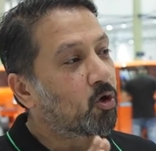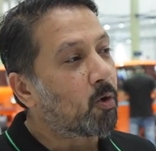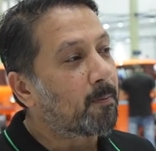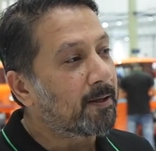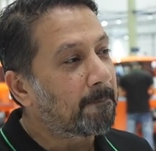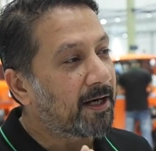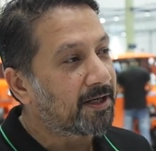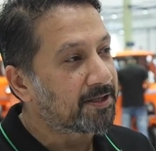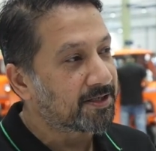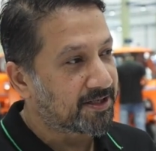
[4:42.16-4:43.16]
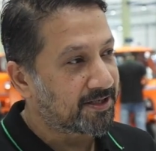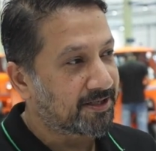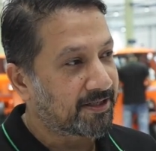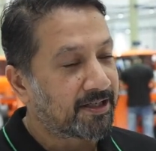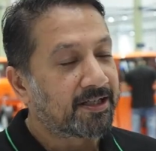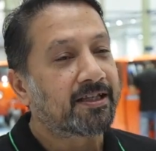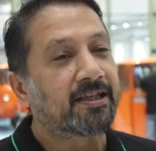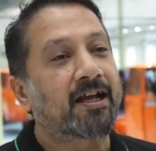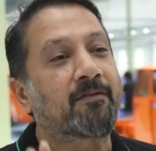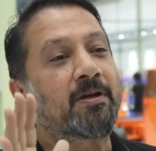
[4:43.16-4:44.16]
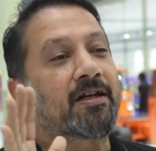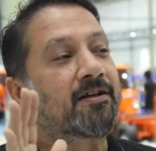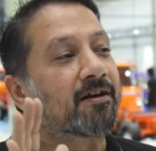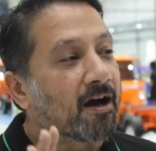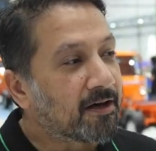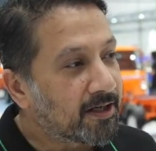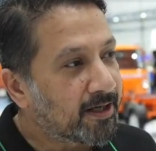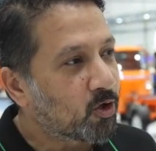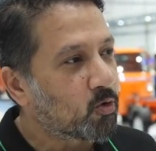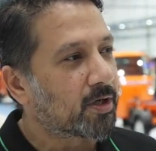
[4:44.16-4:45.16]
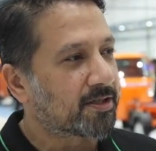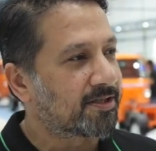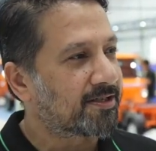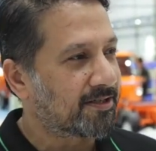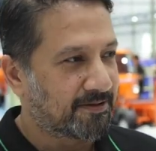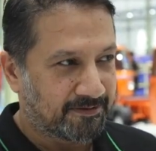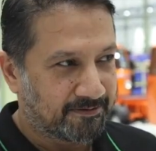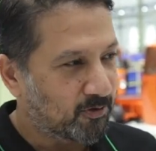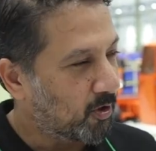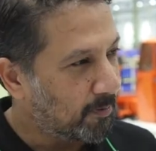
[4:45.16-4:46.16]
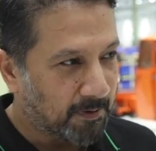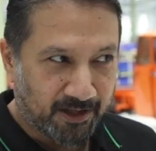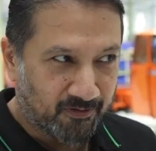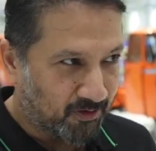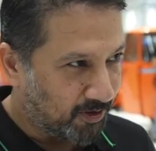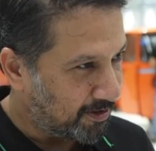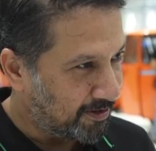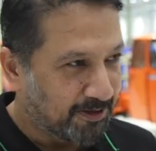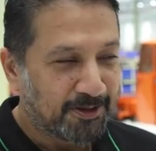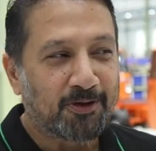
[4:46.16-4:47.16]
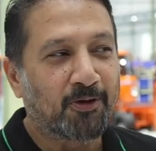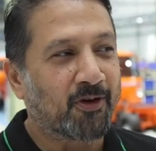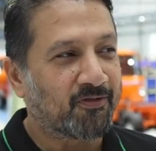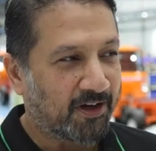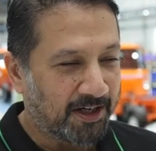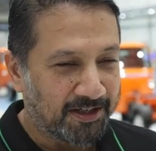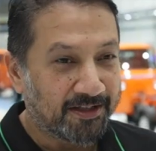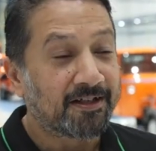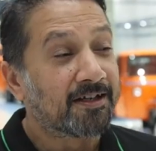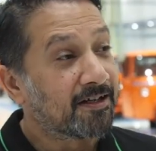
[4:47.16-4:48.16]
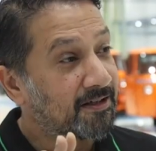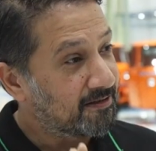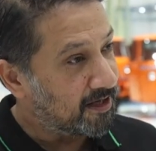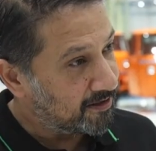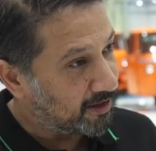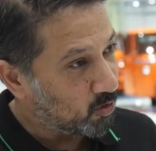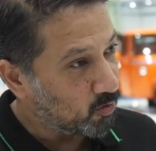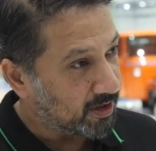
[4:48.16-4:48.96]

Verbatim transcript: global patents that have been granted to us, not applied for, not filed, granted to